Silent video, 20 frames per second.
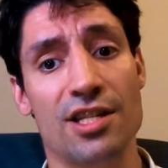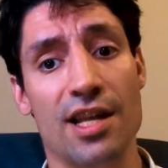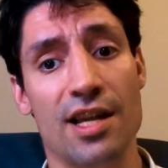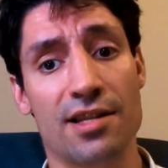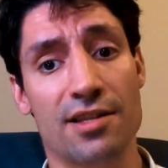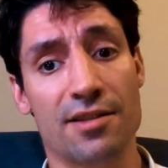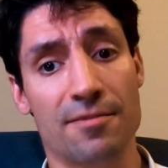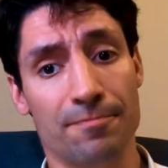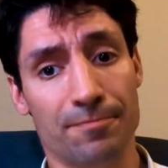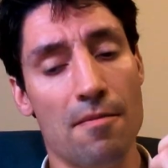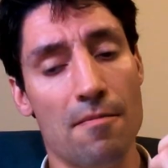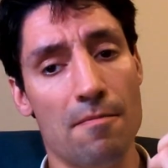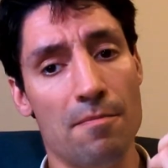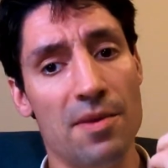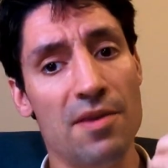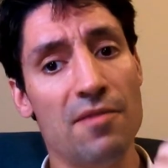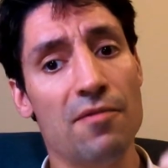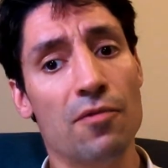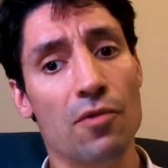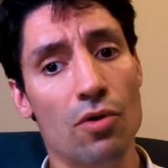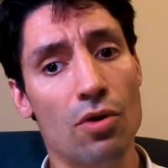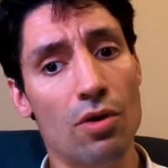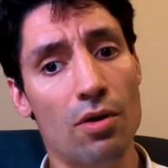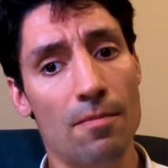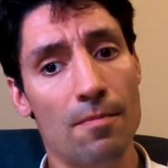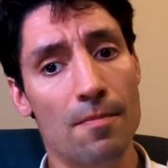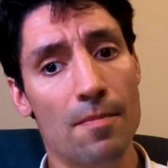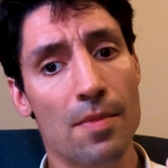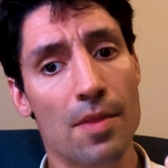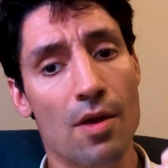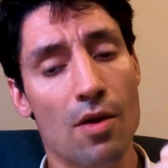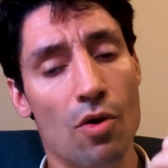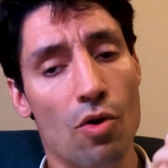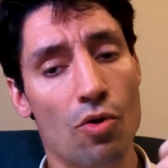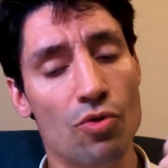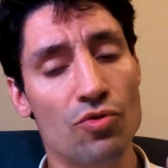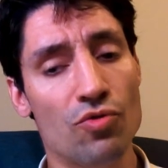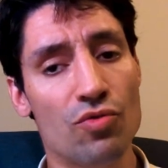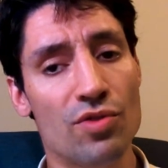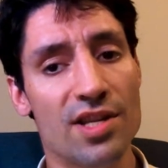that before,
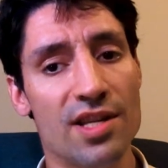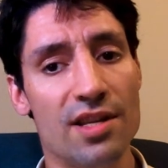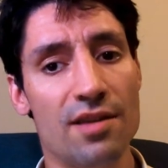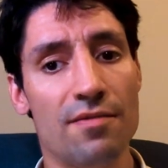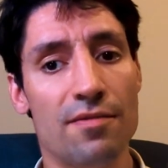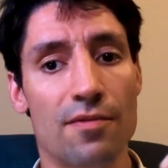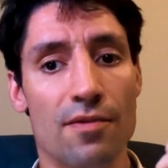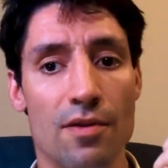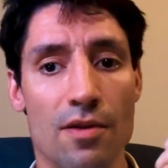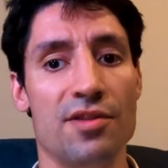Odoo give